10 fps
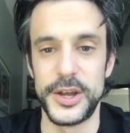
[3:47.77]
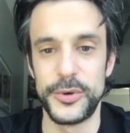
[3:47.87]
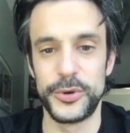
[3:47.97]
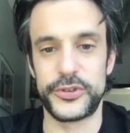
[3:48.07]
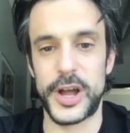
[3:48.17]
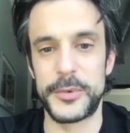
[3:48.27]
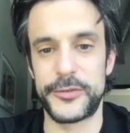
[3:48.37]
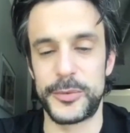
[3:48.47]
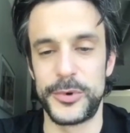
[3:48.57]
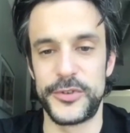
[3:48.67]
who was coming
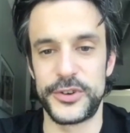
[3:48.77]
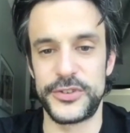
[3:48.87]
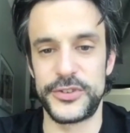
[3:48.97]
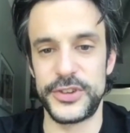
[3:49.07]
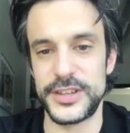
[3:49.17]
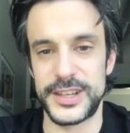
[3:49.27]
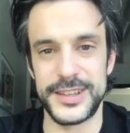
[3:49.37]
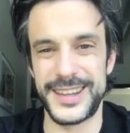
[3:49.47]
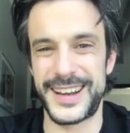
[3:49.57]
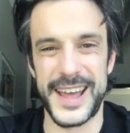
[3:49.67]
from overseas and
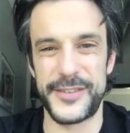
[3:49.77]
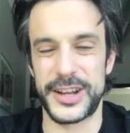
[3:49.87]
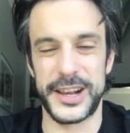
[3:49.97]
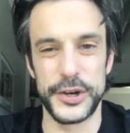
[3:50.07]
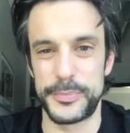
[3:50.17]
didn't have a clear